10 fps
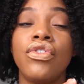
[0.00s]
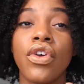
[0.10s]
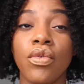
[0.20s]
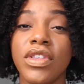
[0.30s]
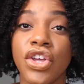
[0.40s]

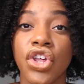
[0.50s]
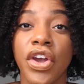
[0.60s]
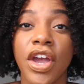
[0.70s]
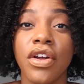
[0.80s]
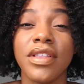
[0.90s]
Don't touch
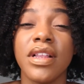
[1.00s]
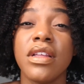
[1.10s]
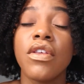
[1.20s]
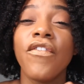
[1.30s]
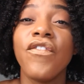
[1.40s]
your hair until
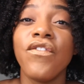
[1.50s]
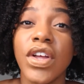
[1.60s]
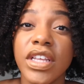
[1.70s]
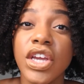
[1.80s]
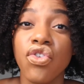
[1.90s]
it's
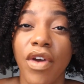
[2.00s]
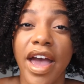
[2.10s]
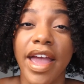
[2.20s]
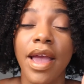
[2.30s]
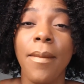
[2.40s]
fully
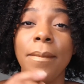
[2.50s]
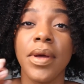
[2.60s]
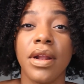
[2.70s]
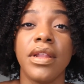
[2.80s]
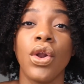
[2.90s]
dry.
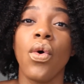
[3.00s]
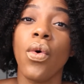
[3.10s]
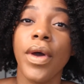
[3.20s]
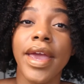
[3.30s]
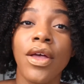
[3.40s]
Put a little
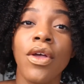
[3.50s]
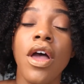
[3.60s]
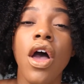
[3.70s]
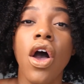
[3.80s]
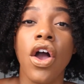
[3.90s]
oil
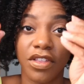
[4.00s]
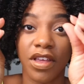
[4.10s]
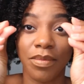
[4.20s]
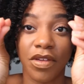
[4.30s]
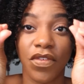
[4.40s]
on
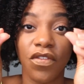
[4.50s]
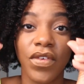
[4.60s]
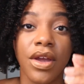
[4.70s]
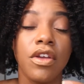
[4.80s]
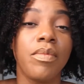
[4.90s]
tips of your
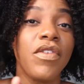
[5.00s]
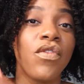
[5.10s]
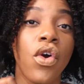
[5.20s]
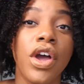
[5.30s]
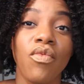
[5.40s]
fingers
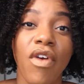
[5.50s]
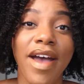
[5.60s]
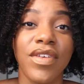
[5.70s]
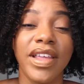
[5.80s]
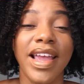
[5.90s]
before
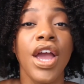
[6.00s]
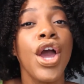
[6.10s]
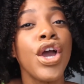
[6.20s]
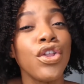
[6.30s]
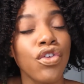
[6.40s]
unraveling.
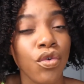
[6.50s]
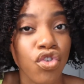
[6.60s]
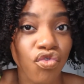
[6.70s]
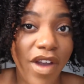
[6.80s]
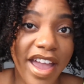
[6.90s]

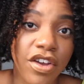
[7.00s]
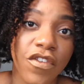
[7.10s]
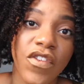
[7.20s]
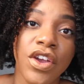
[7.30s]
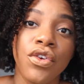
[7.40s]
Don't drag your
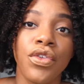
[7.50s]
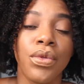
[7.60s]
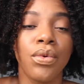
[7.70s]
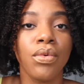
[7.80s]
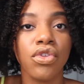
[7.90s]
fingers
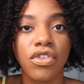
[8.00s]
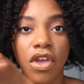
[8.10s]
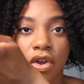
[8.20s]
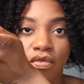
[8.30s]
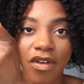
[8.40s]
through.
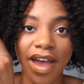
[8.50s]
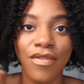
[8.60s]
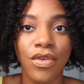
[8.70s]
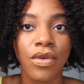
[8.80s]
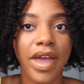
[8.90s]
Just
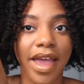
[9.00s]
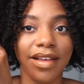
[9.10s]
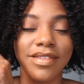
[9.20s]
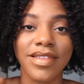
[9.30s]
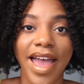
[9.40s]
unravel
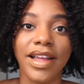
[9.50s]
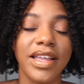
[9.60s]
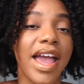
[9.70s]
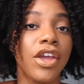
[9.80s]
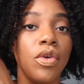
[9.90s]

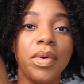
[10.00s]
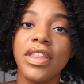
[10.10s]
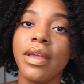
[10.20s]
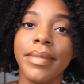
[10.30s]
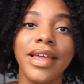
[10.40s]
exactly how you
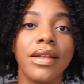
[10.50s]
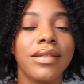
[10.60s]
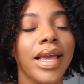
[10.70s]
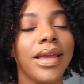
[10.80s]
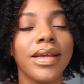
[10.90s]
put them in.
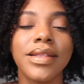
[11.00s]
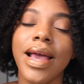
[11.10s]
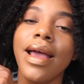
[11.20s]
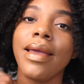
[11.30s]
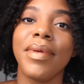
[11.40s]
Take your
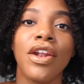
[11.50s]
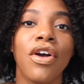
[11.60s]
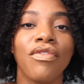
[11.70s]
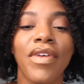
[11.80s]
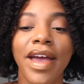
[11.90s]
time and
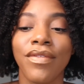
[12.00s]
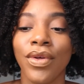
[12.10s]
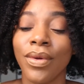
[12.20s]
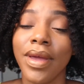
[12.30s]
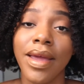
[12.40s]

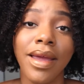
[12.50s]
unravel.